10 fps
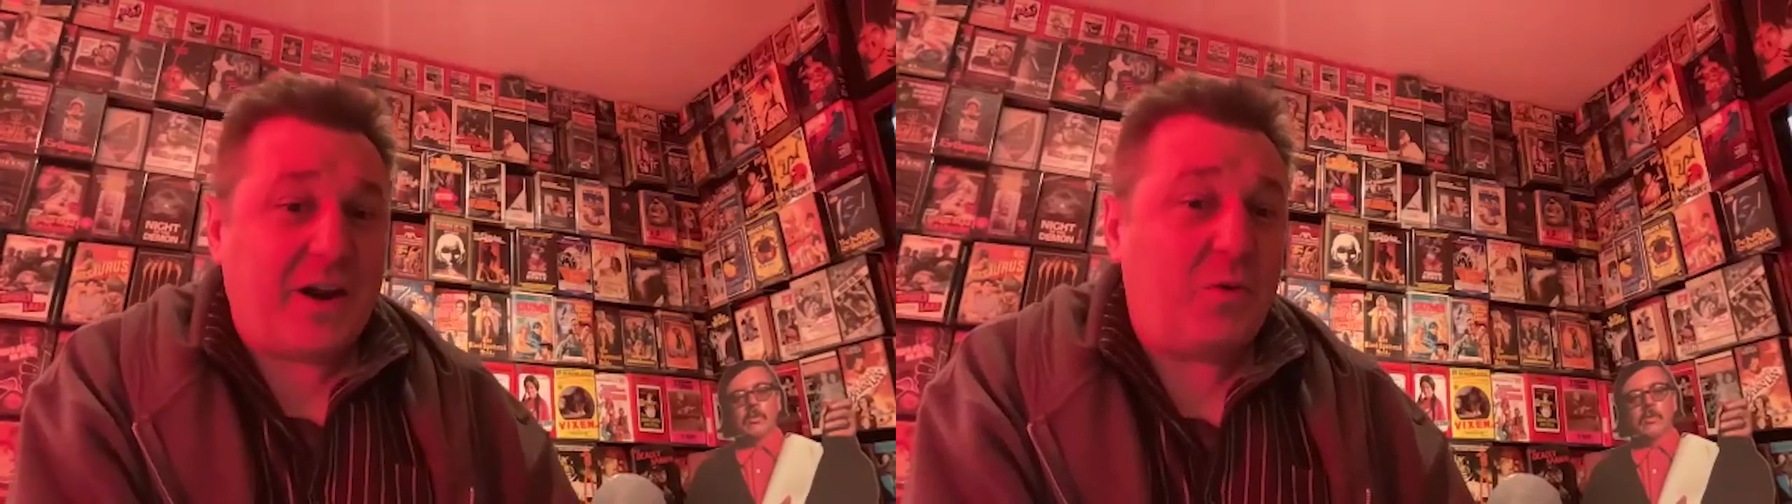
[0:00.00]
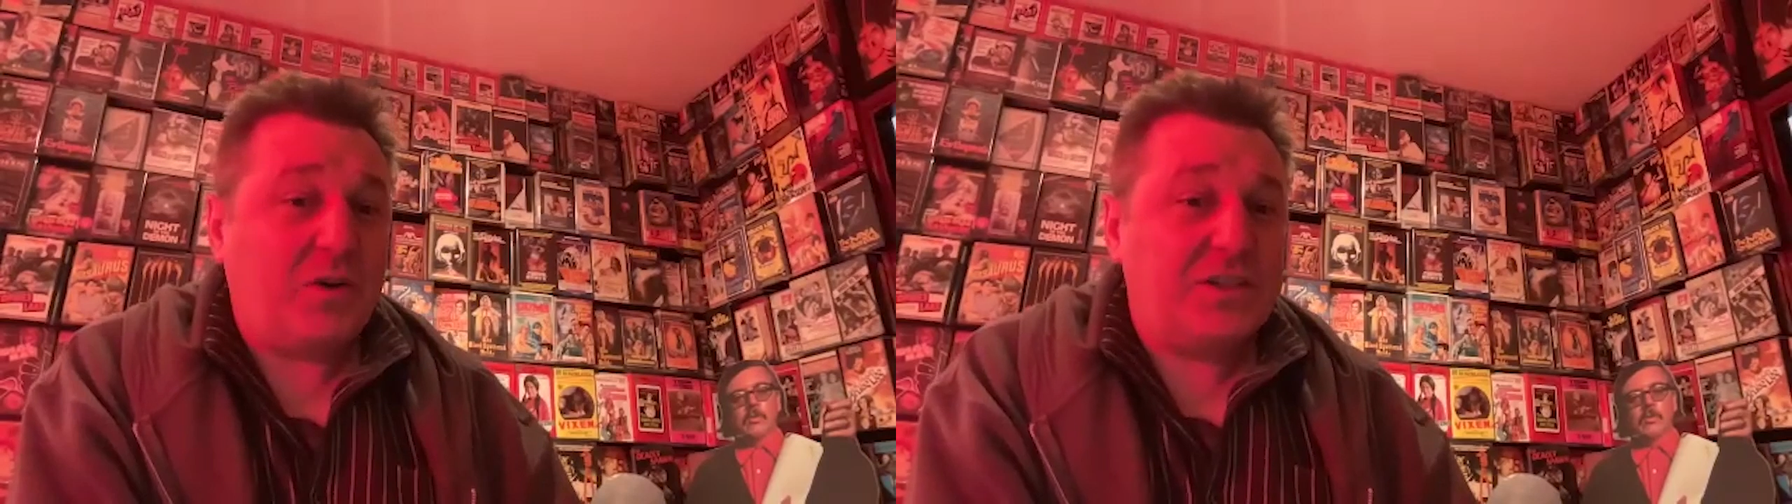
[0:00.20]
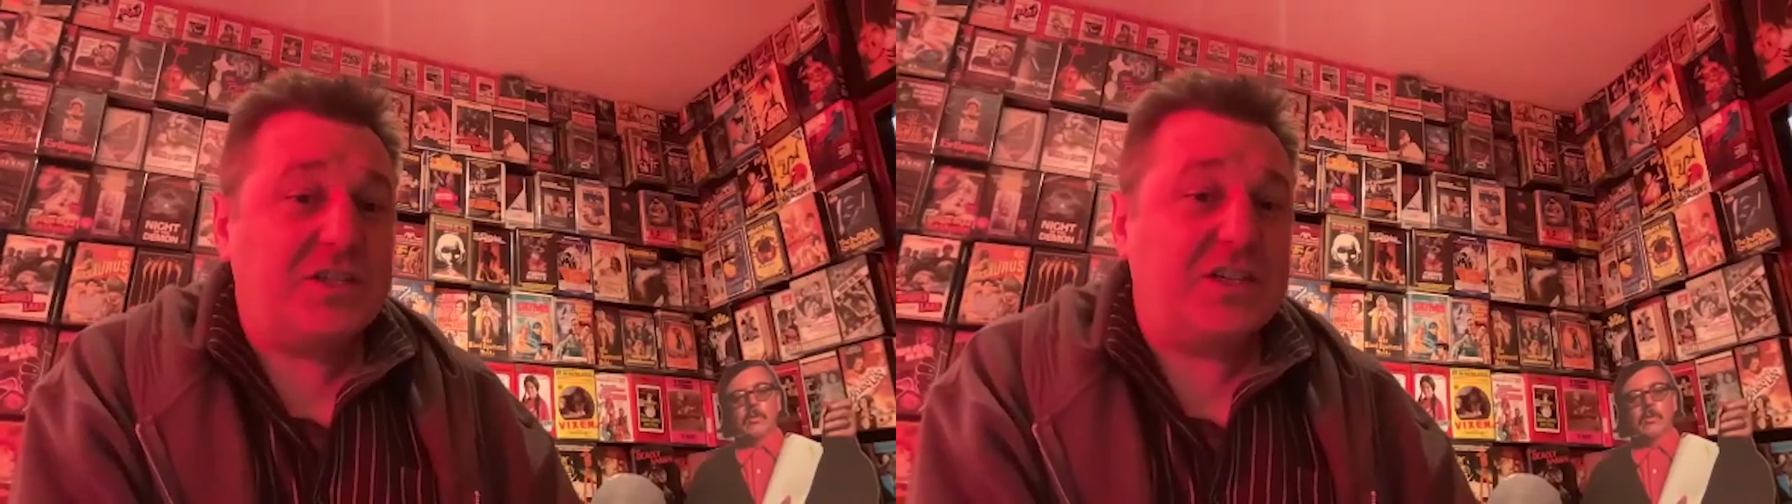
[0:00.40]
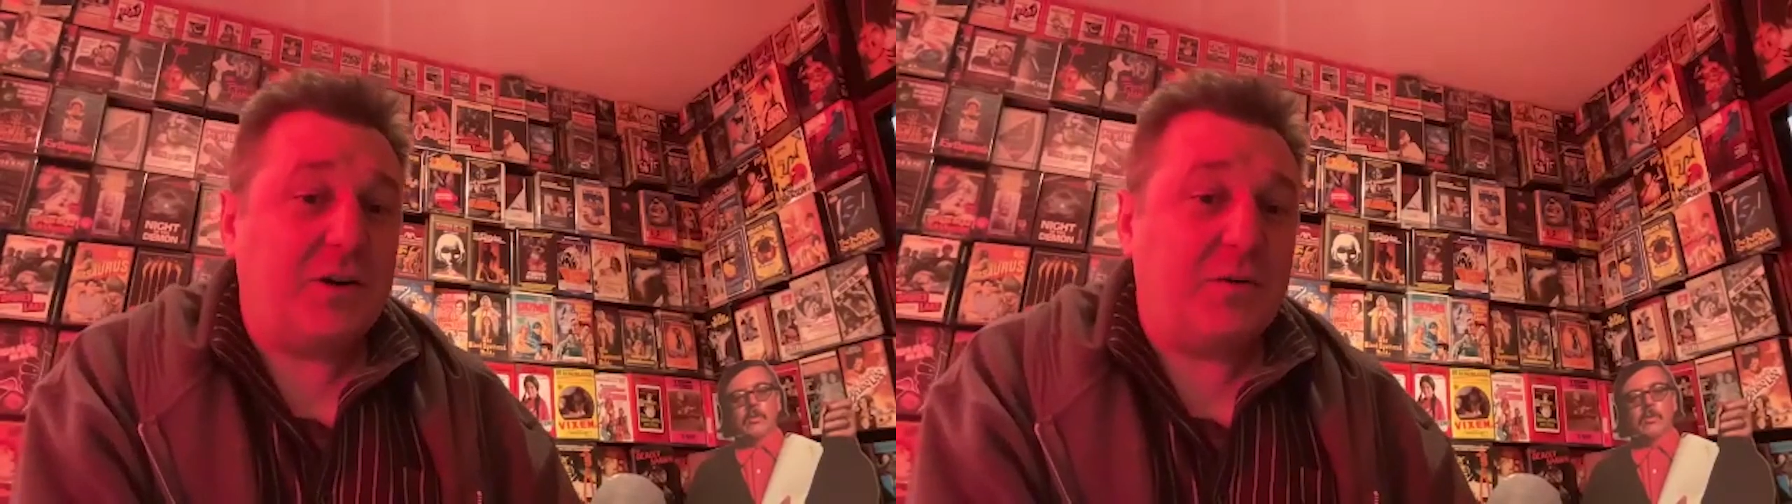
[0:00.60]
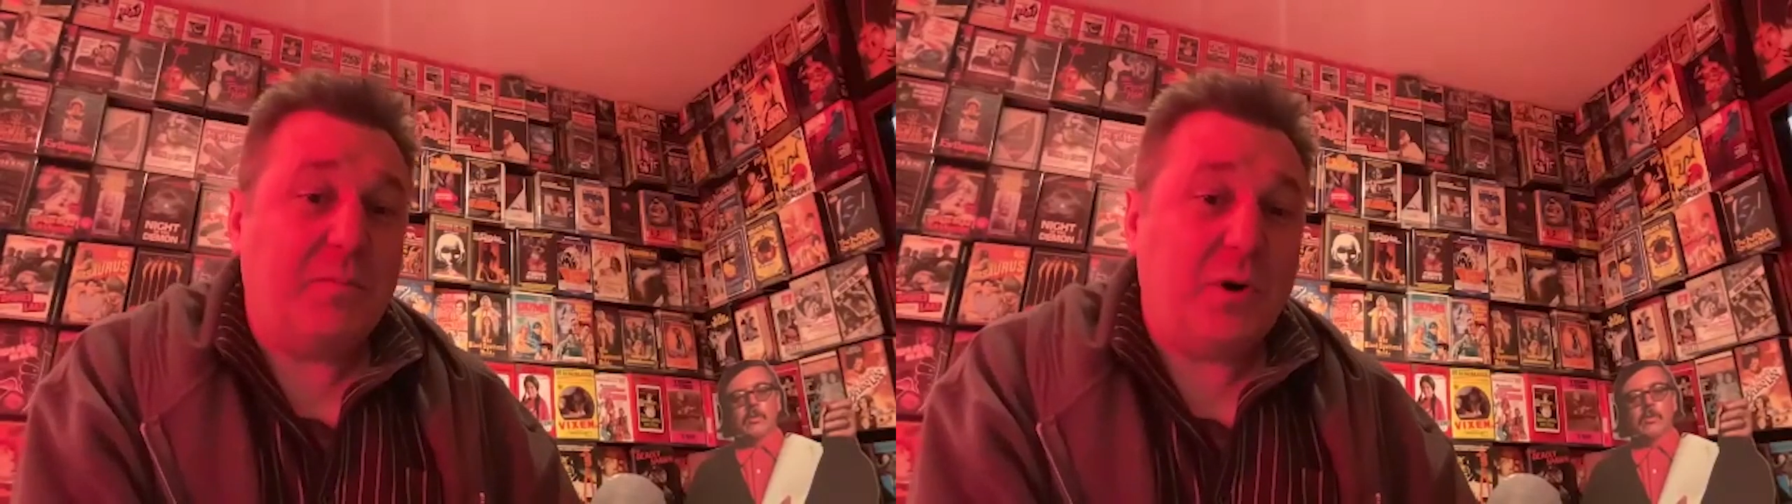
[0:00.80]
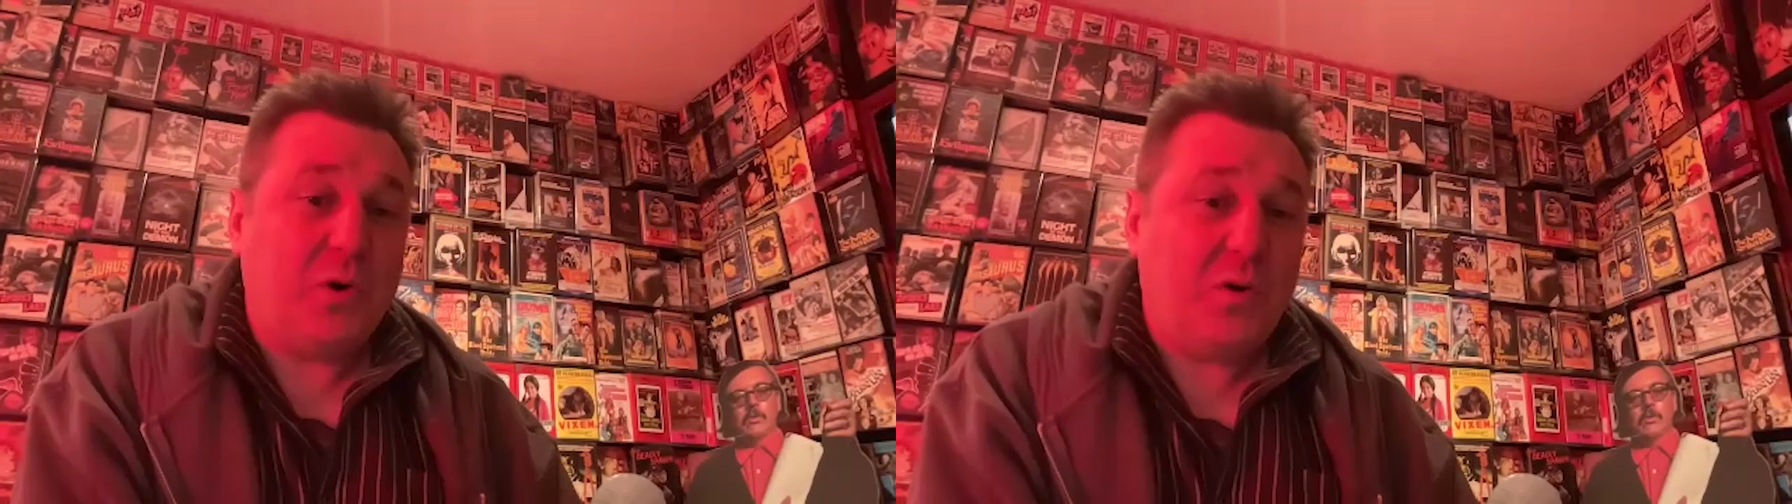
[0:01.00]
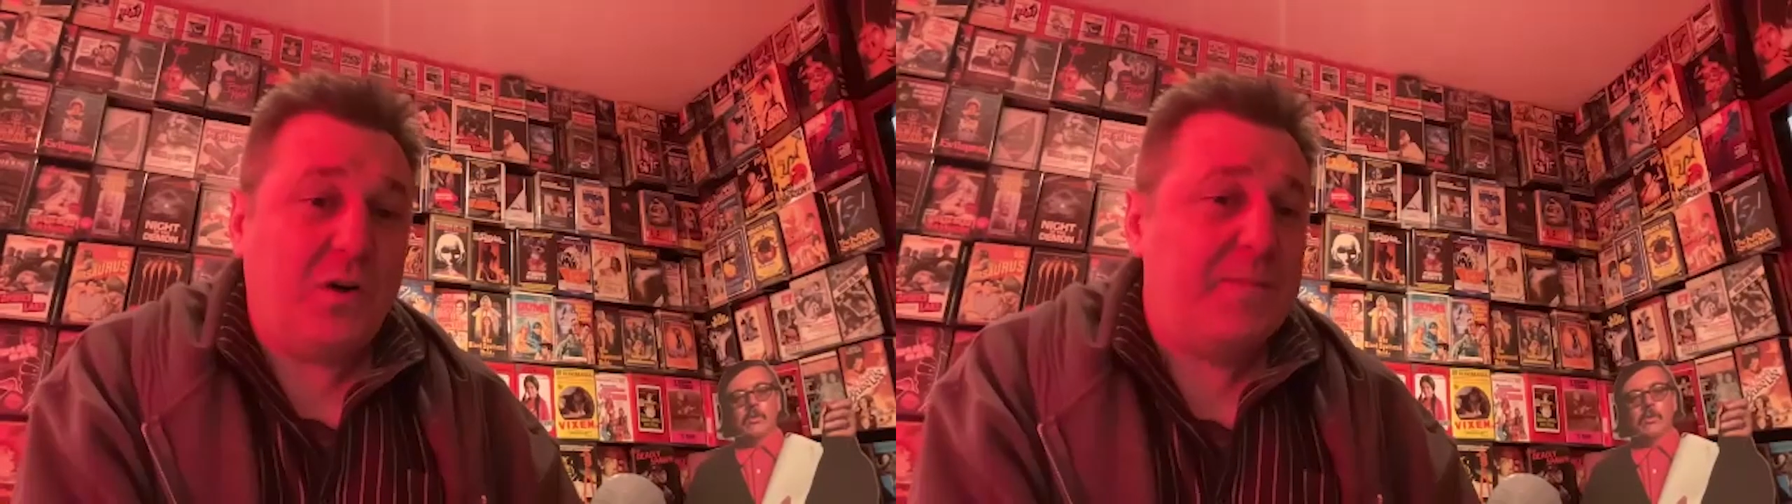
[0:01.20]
I wanted to know more.